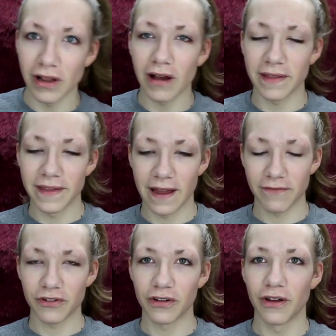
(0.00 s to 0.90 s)
o'clock in the
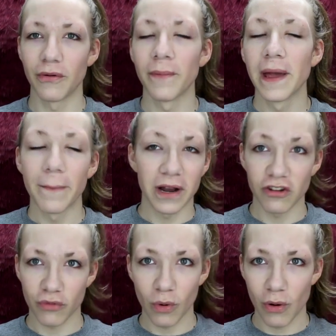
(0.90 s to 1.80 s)
afternoon, but I
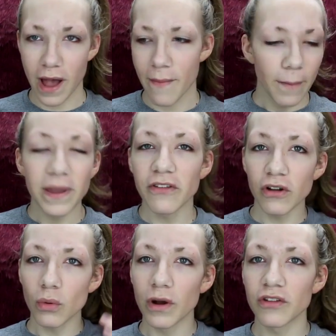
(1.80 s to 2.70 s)
just woke up. Because
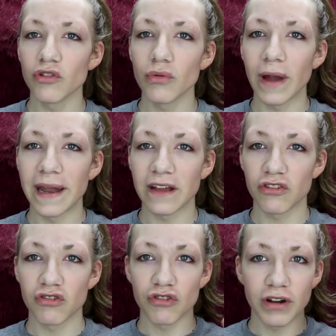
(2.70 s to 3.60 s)
I don't want to do an
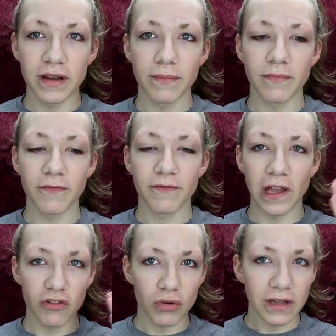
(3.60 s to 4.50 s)
extreme
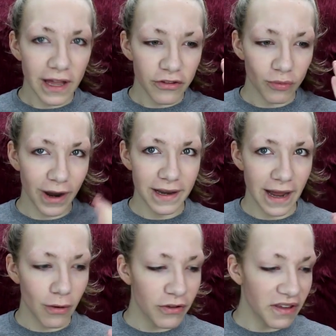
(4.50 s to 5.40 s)
facial cleanse right
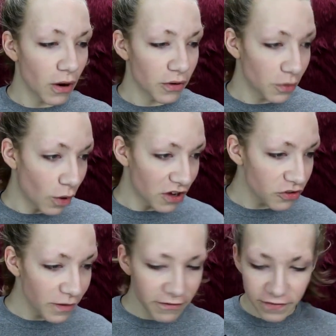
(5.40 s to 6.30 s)
now because I already
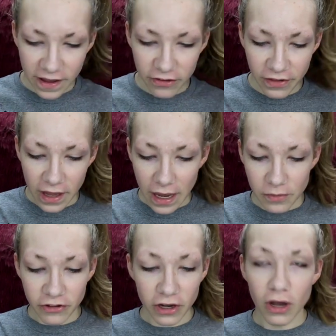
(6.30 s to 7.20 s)
washed my face,
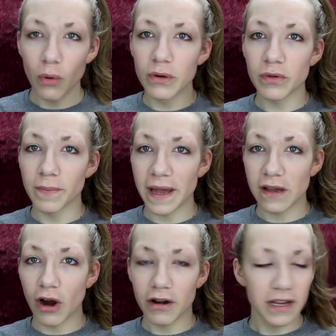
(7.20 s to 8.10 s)
I'm just gonna go in with my
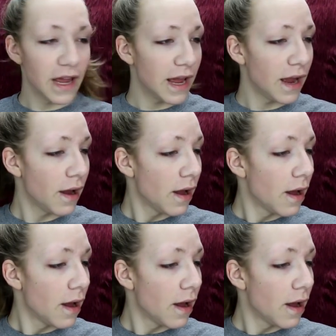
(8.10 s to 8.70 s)
Garnier